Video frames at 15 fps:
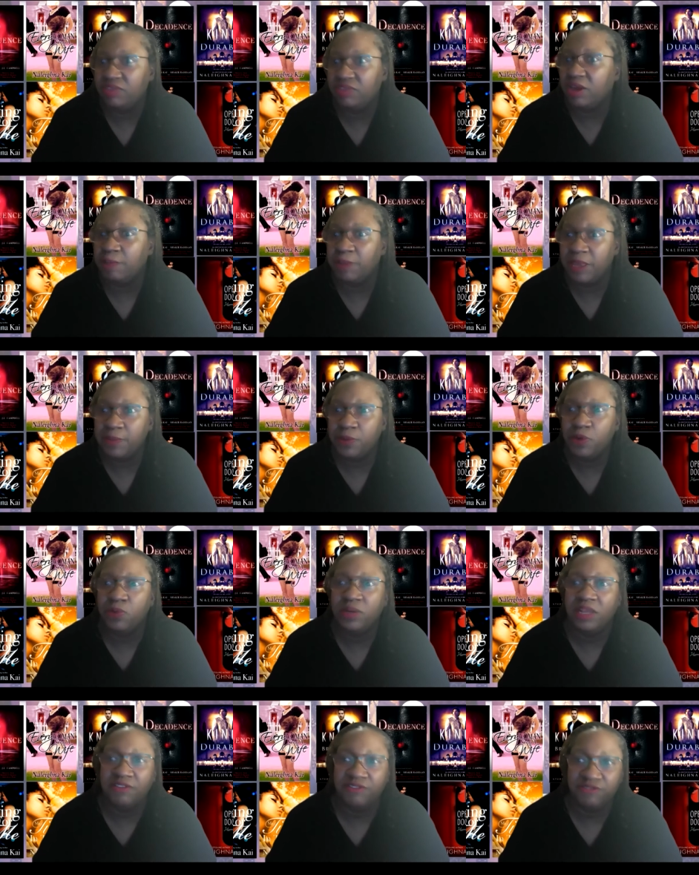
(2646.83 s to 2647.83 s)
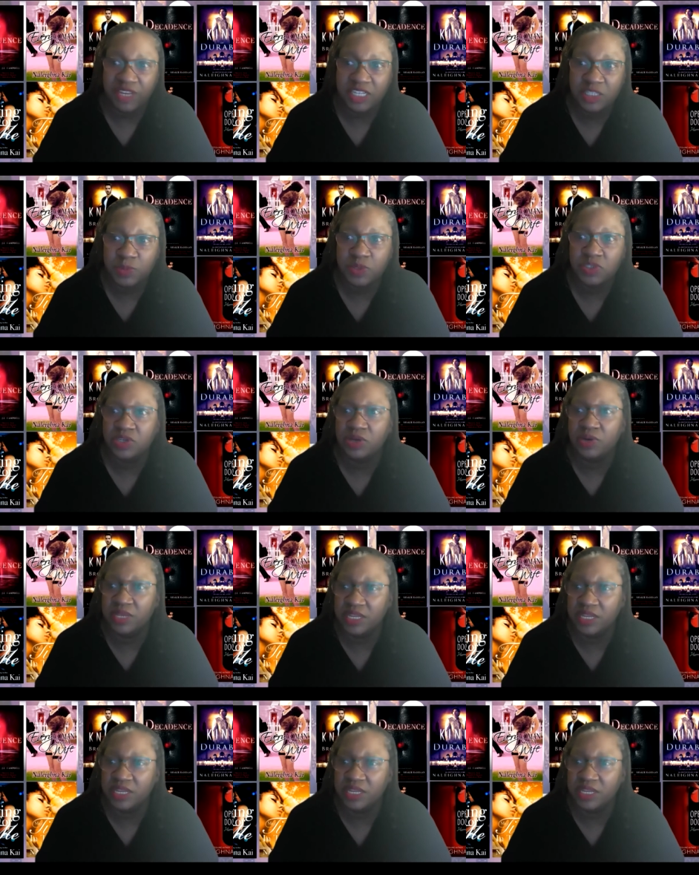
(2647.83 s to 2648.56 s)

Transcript: There are people who left Facebook to go to